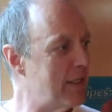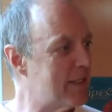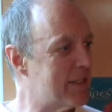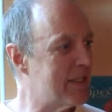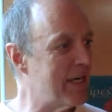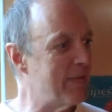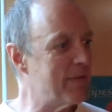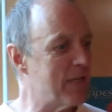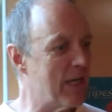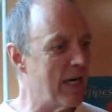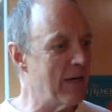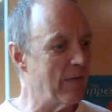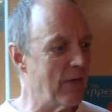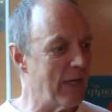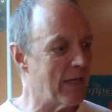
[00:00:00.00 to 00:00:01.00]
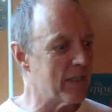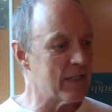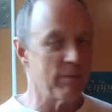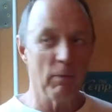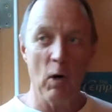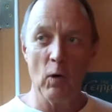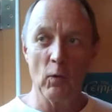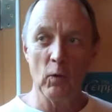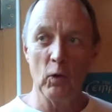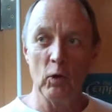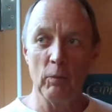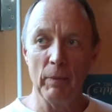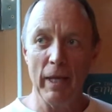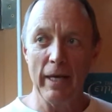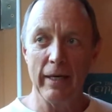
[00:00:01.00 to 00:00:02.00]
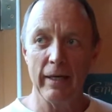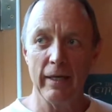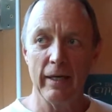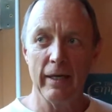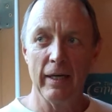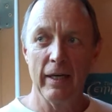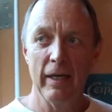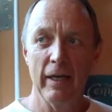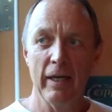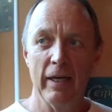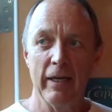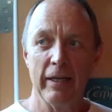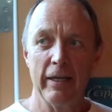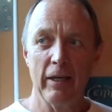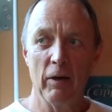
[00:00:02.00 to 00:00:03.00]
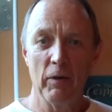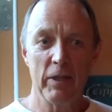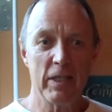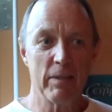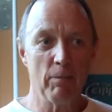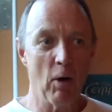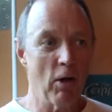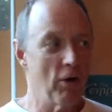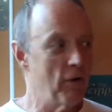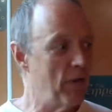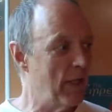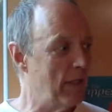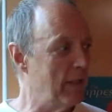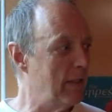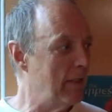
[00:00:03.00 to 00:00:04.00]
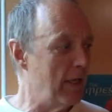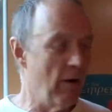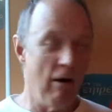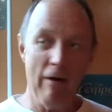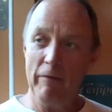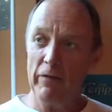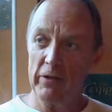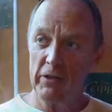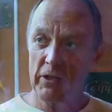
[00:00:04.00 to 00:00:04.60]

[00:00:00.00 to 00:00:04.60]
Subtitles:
seems kind of like a small room, like it's smaller than the office